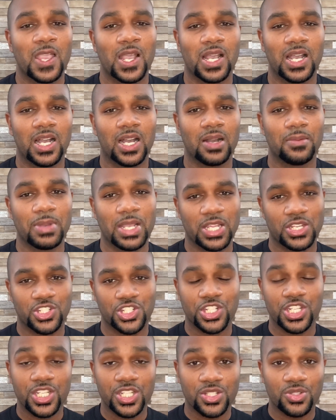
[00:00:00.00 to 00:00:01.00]
And
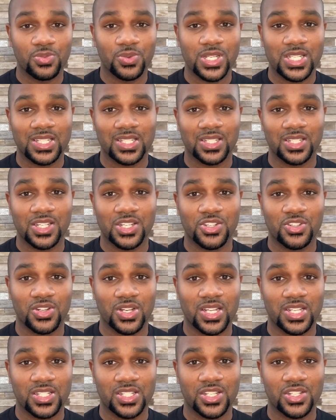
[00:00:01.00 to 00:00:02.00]
she's recently
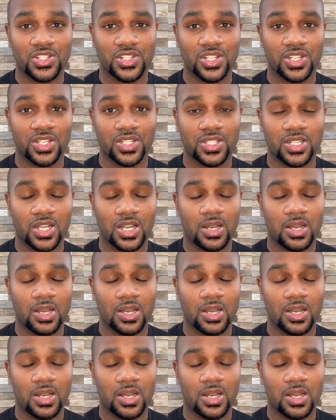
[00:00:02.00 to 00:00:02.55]
transitioned